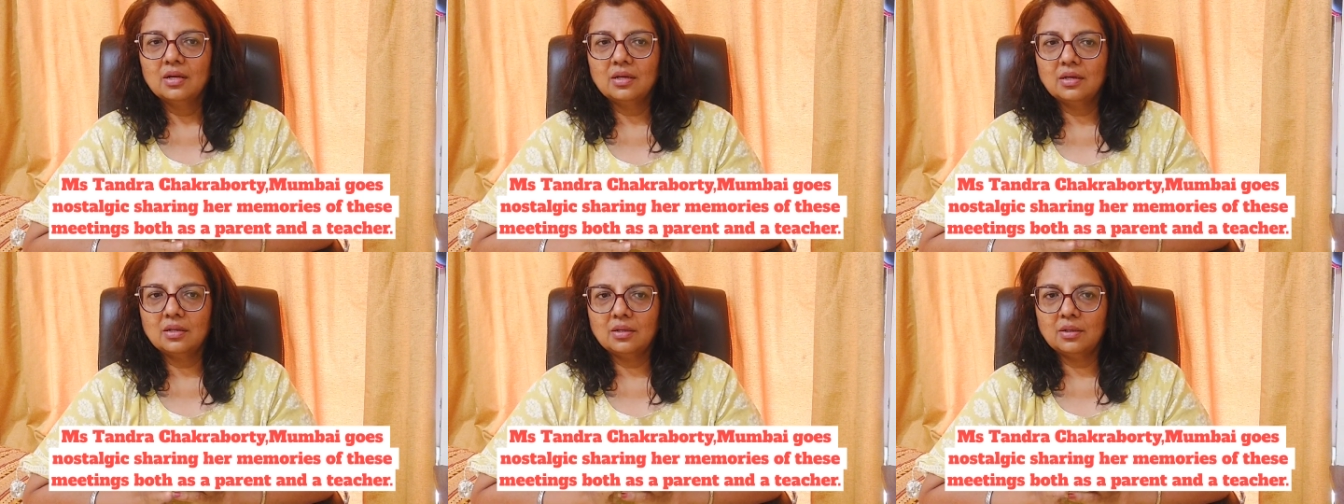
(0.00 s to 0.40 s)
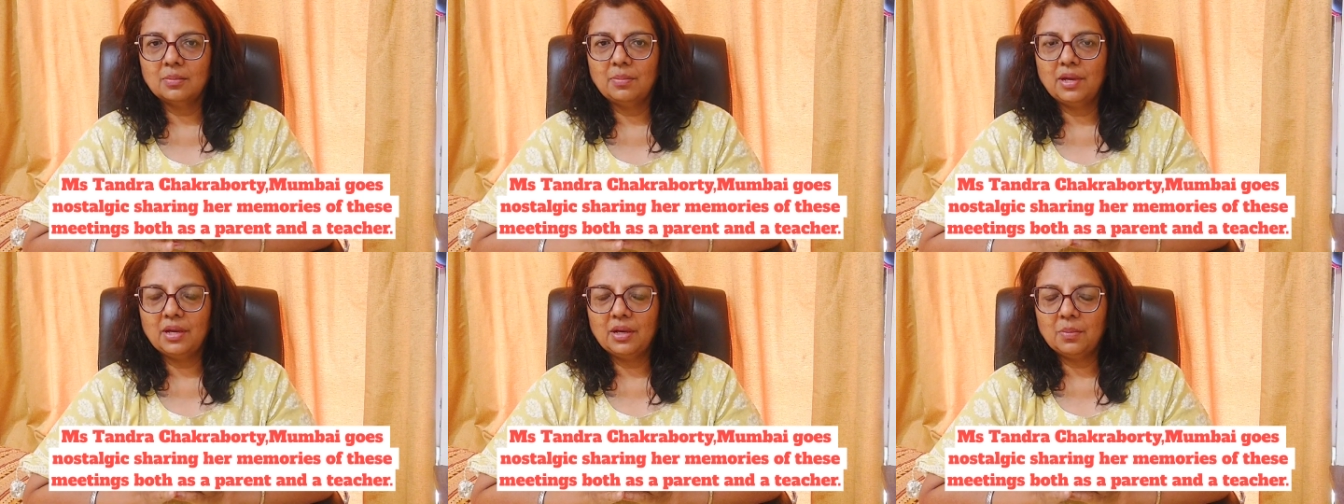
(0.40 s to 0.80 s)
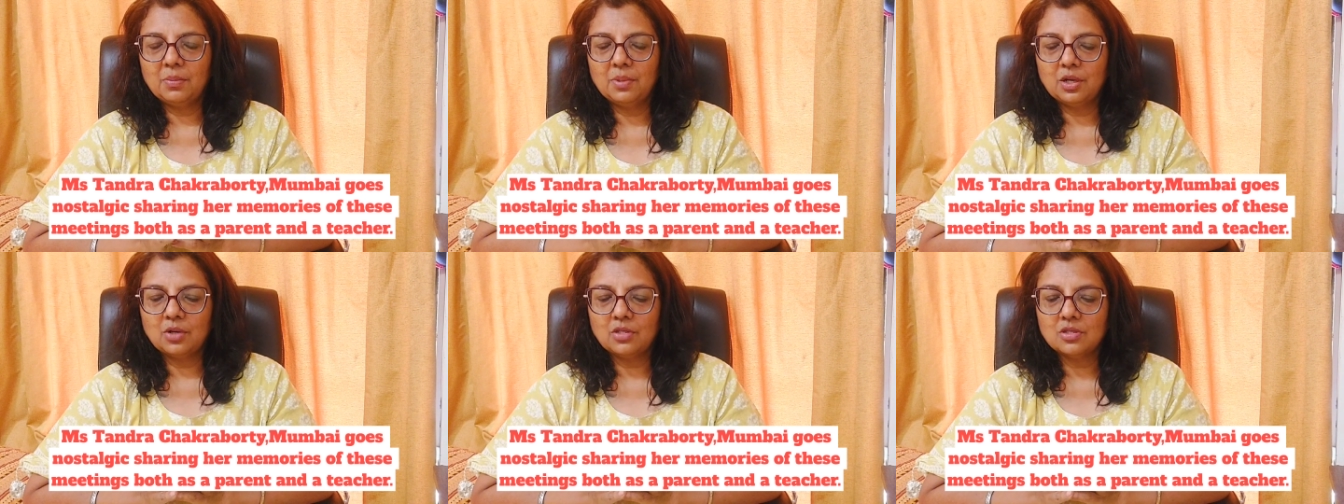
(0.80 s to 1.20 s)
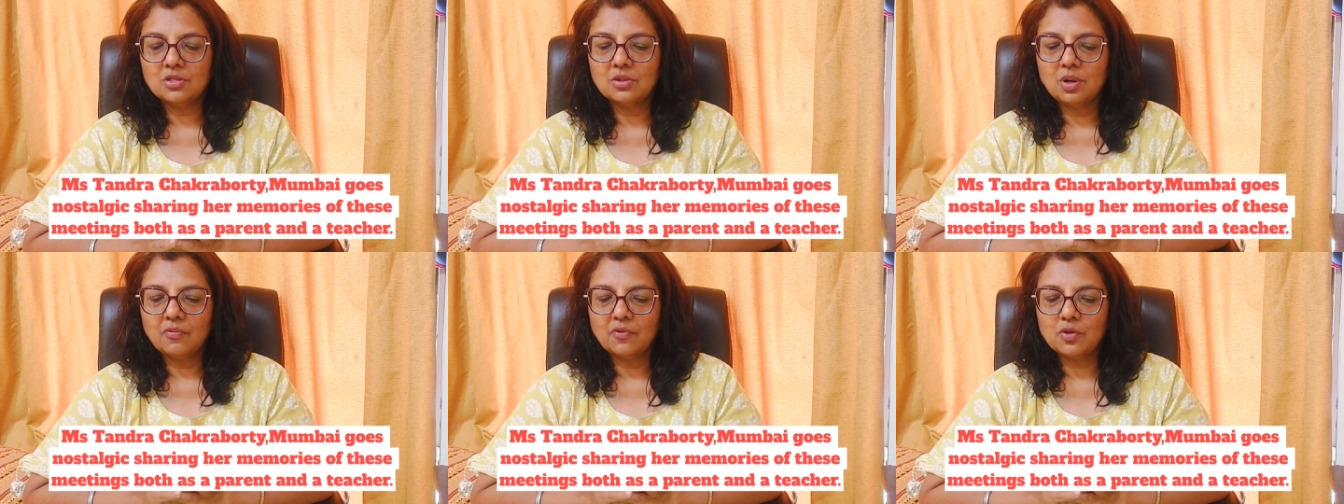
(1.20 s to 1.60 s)
parent,
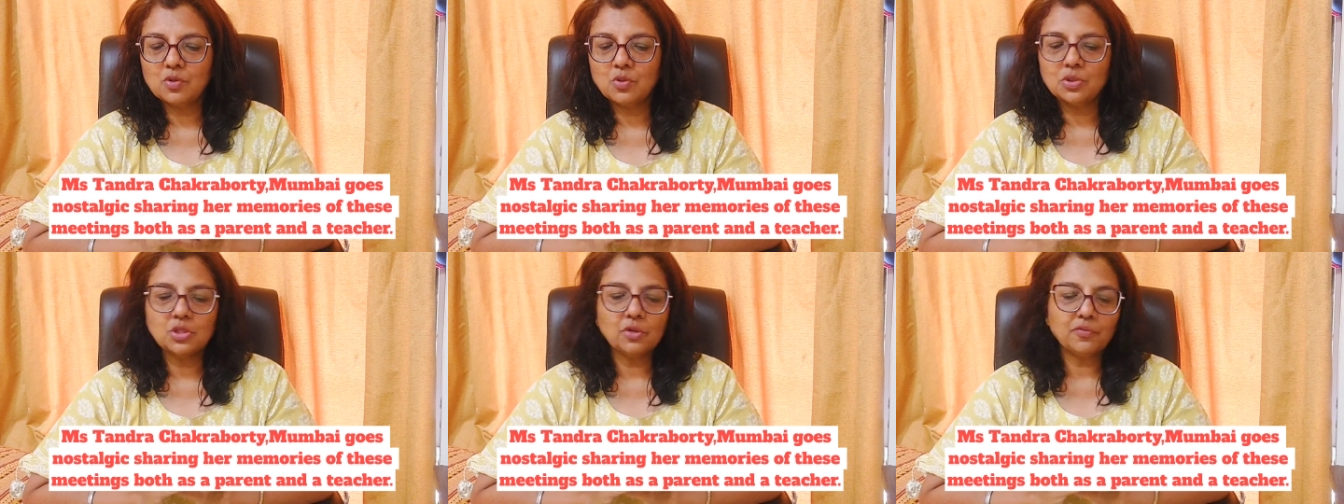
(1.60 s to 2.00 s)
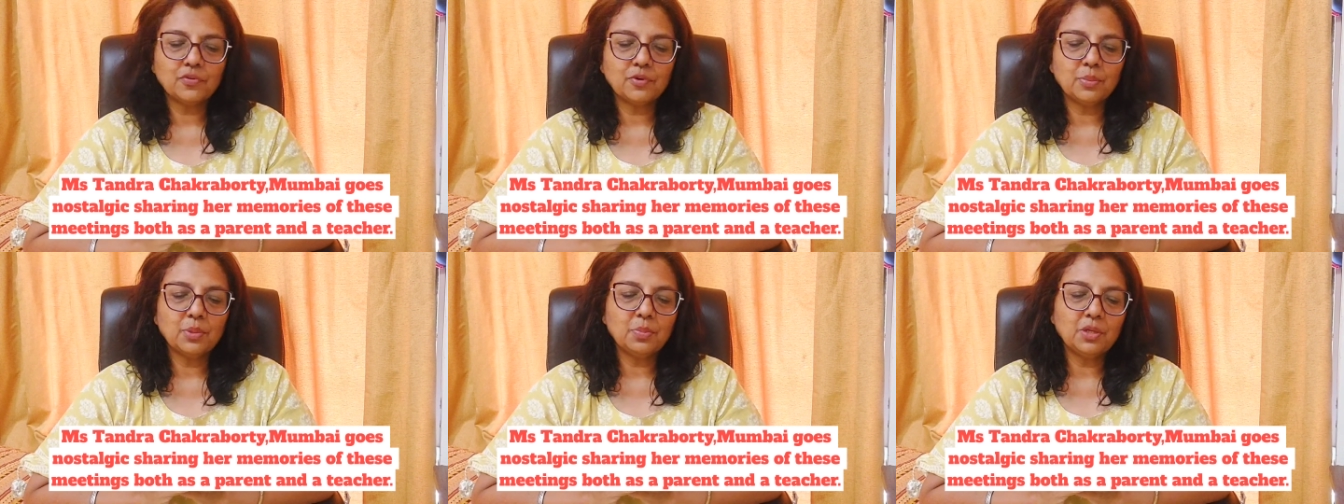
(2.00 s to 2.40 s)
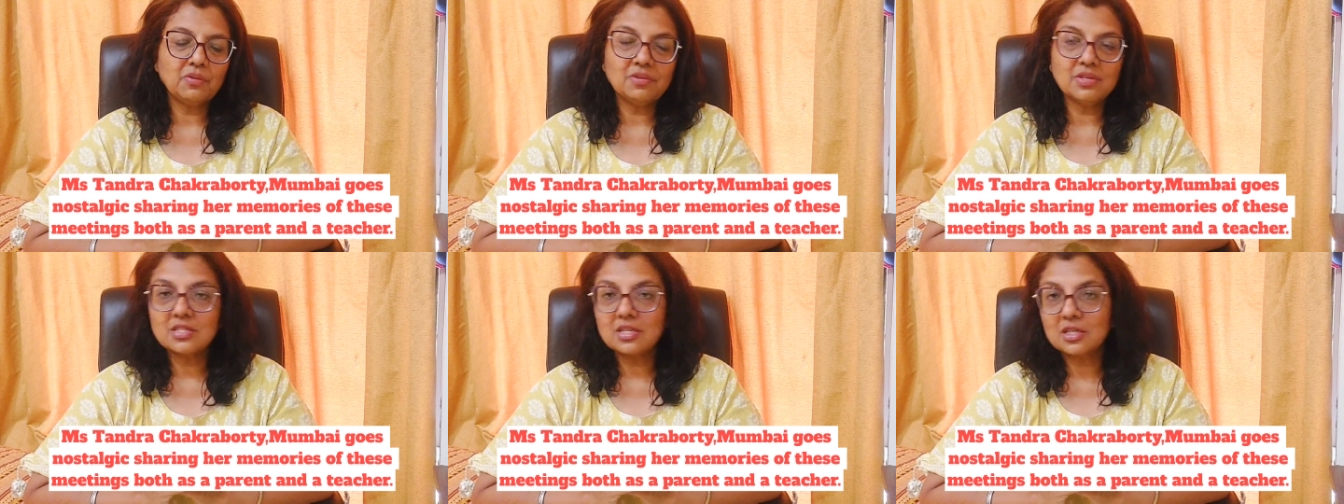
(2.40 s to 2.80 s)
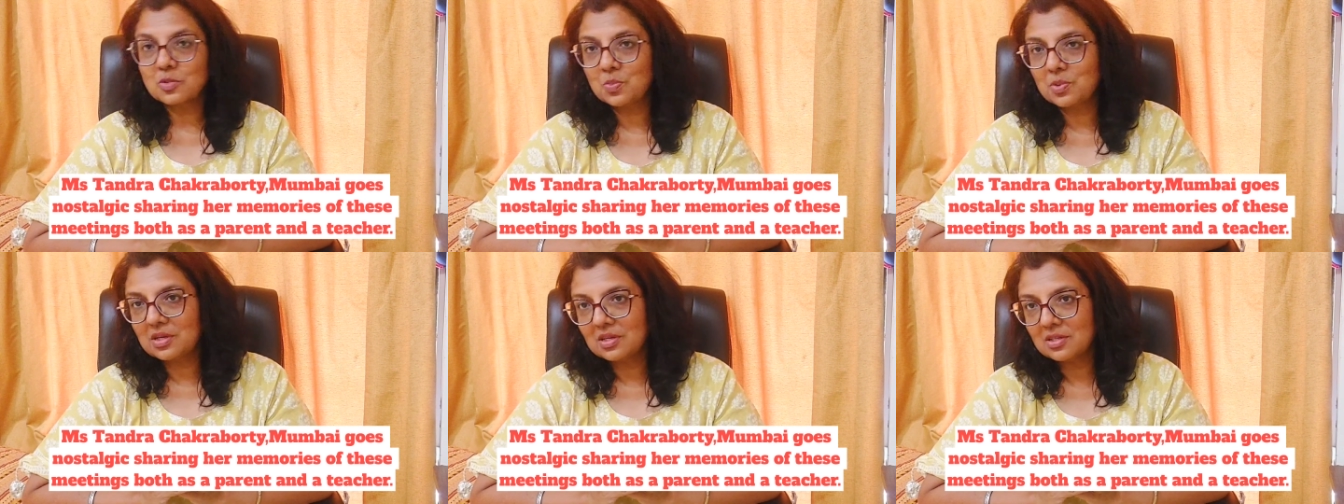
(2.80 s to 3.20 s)
because you have to switch off from the previous
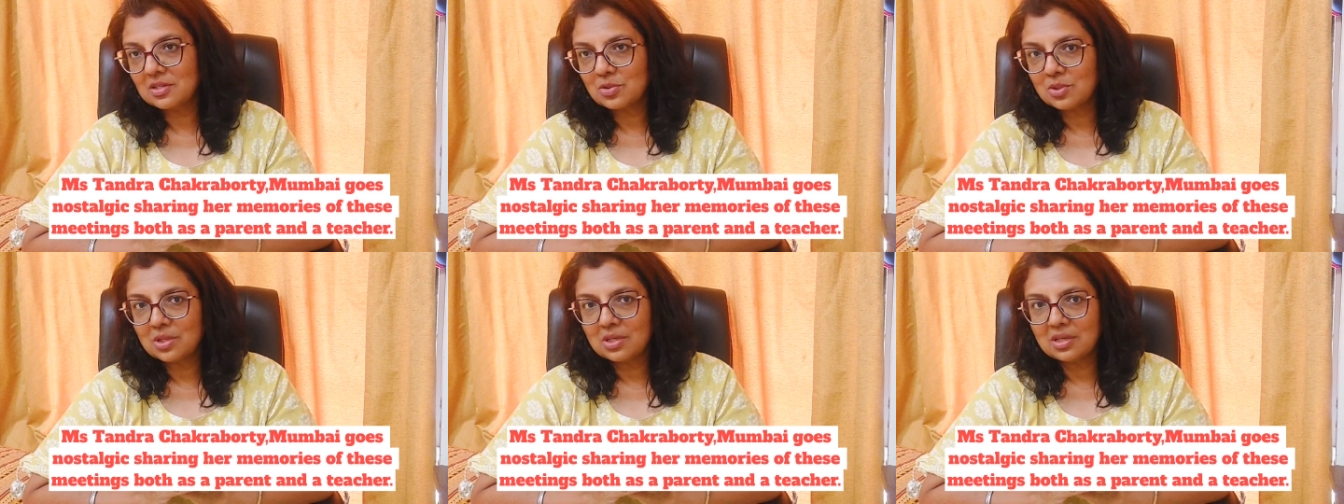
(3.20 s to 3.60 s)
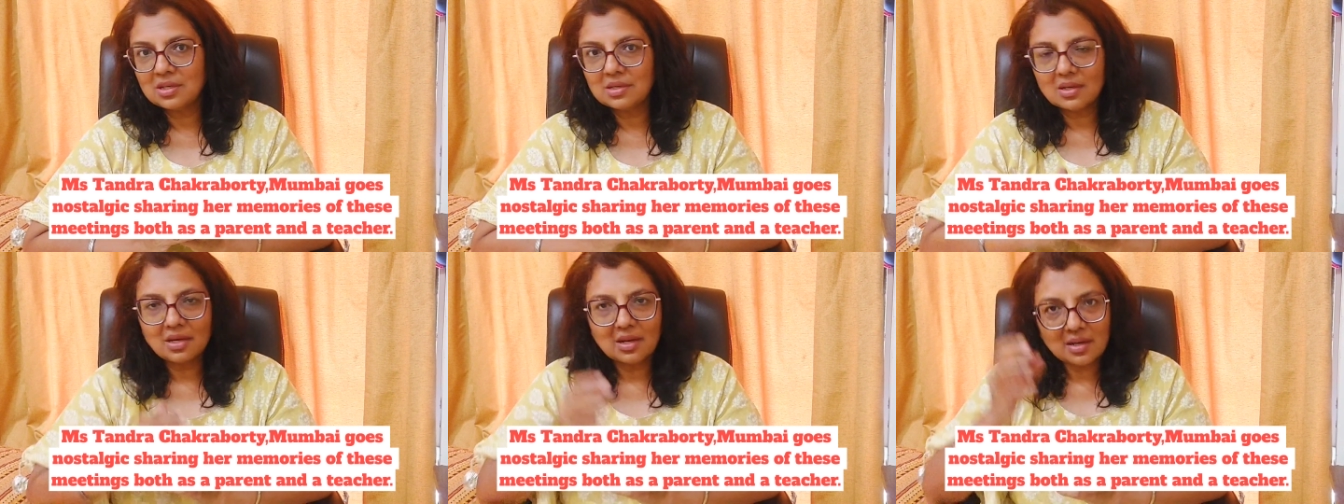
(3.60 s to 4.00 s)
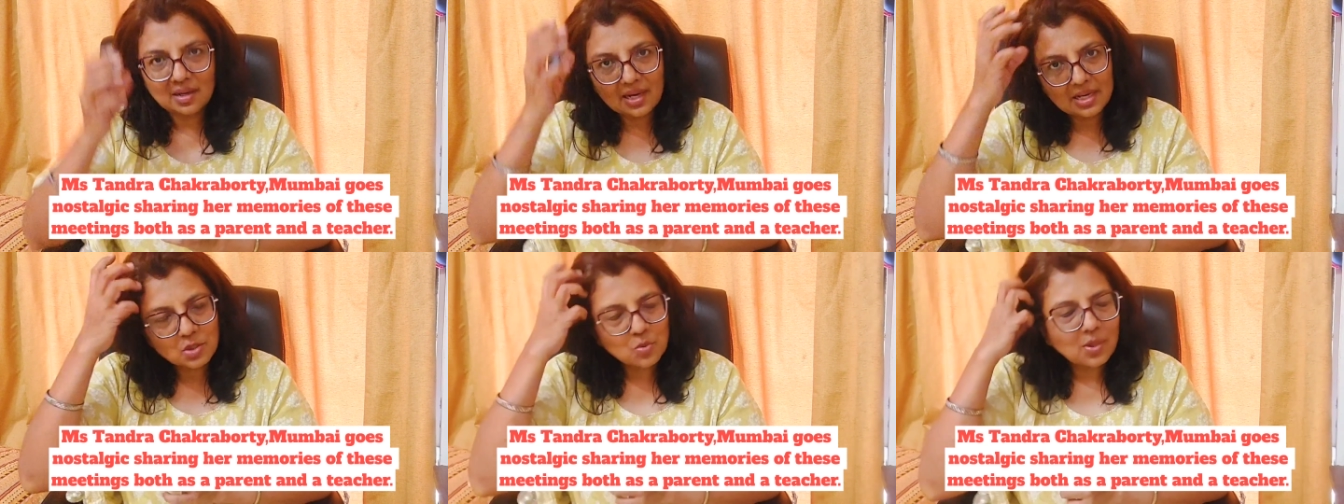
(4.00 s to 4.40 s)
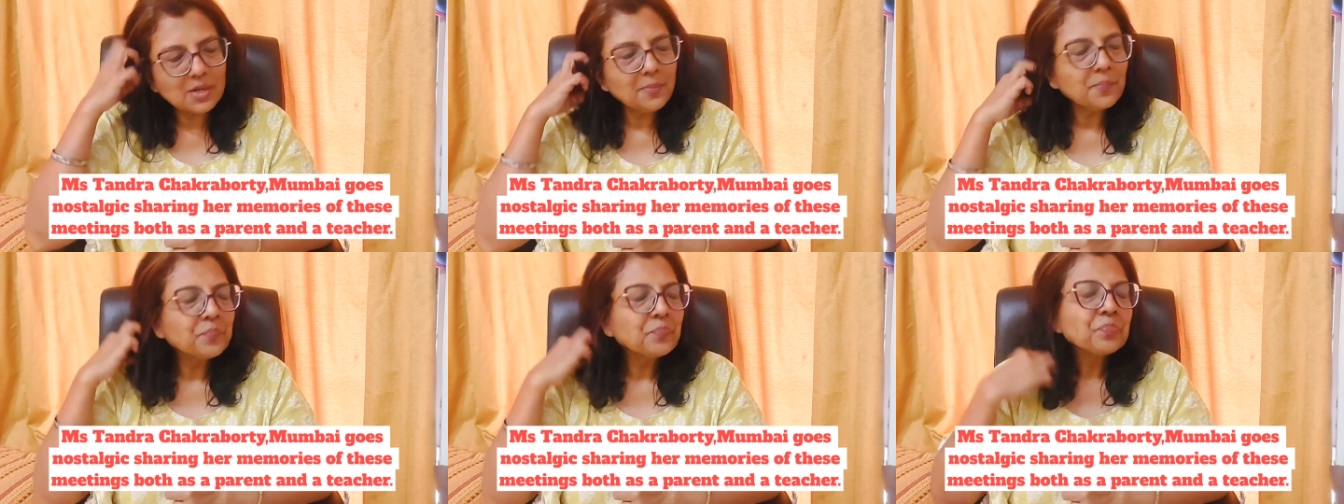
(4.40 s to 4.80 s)
experience to the next
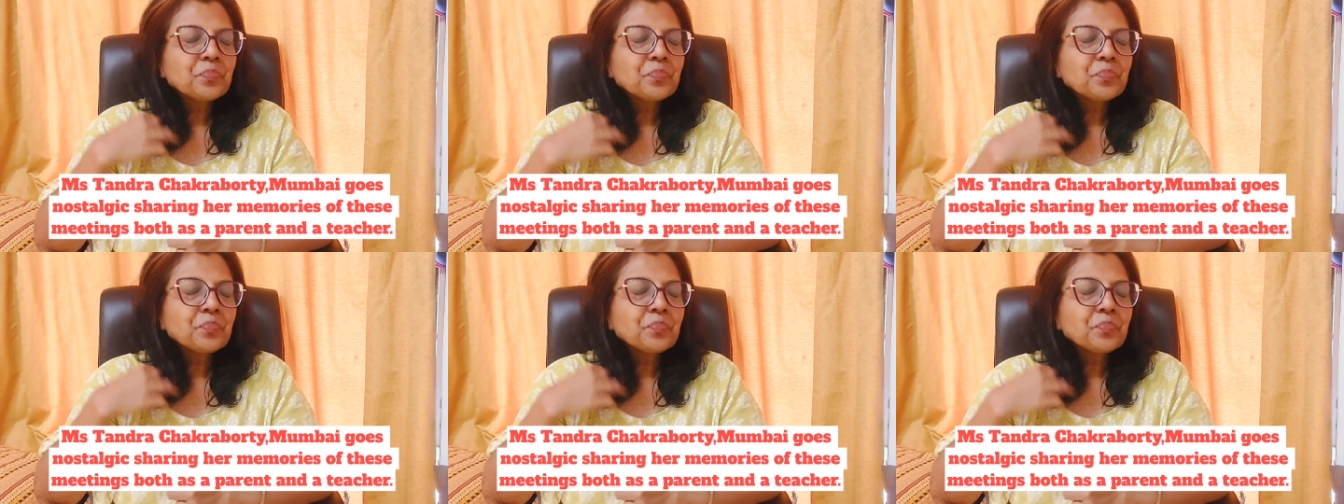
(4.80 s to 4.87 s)
one